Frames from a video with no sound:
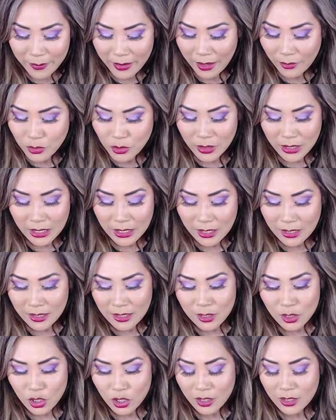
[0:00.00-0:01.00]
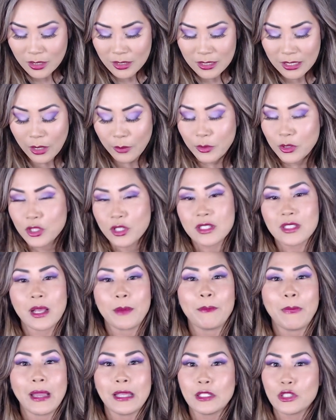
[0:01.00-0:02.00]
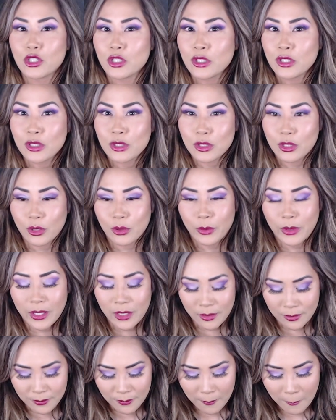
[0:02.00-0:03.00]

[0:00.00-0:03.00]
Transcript: after eating these chicken sandwiches, I might just do it.